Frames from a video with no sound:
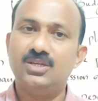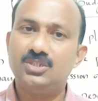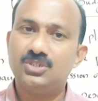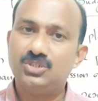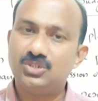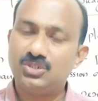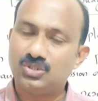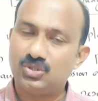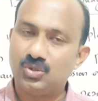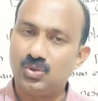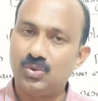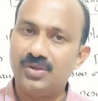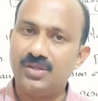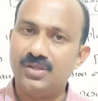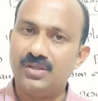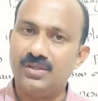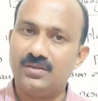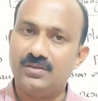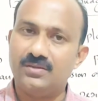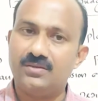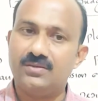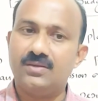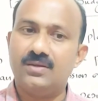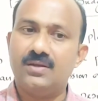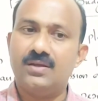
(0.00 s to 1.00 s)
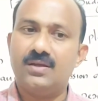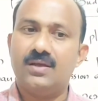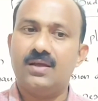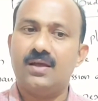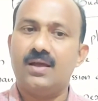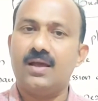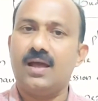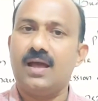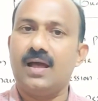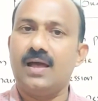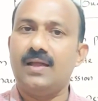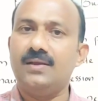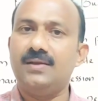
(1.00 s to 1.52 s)
showing
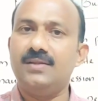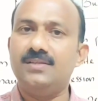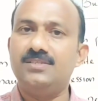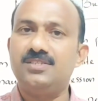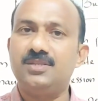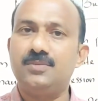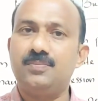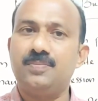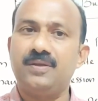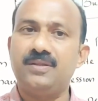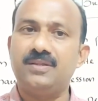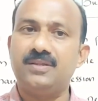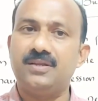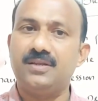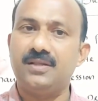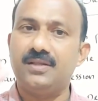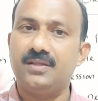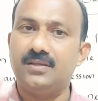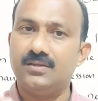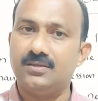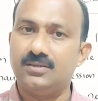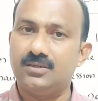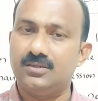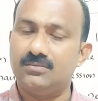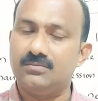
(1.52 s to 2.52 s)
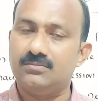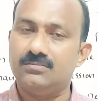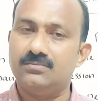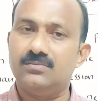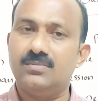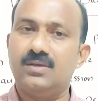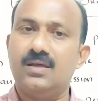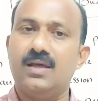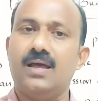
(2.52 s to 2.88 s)
anticipated income